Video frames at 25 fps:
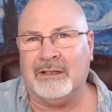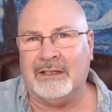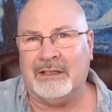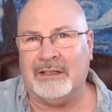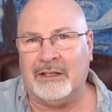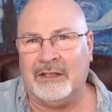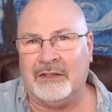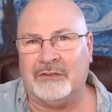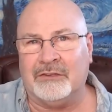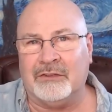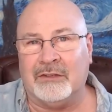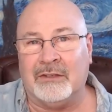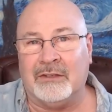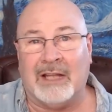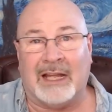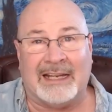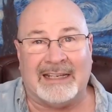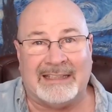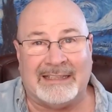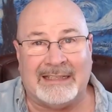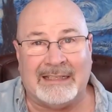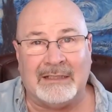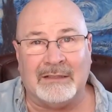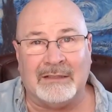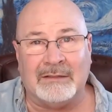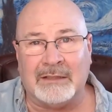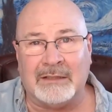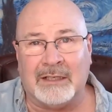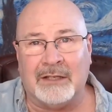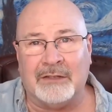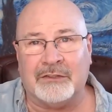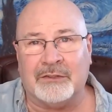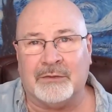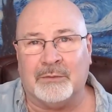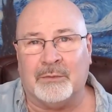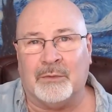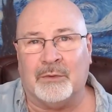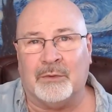initial ideal
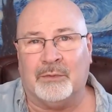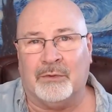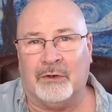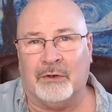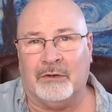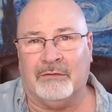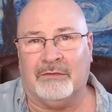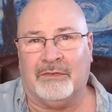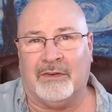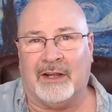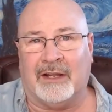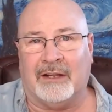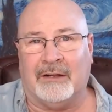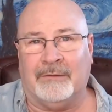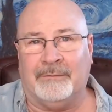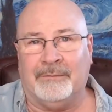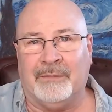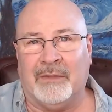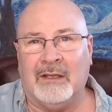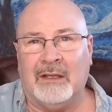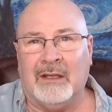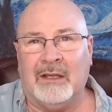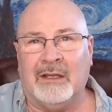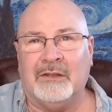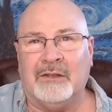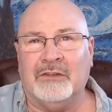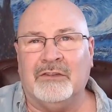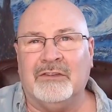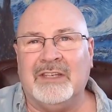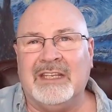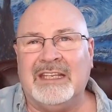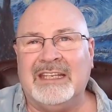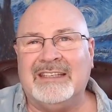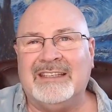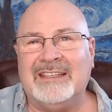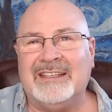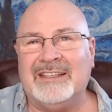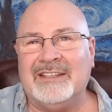customer profile, you
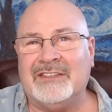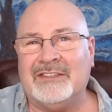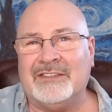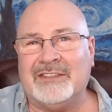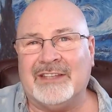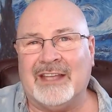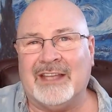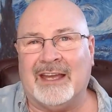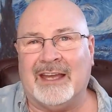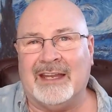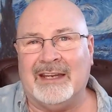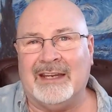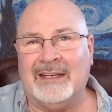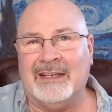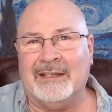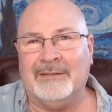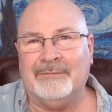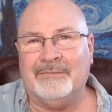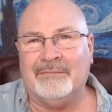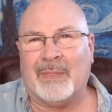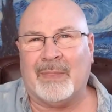need to decide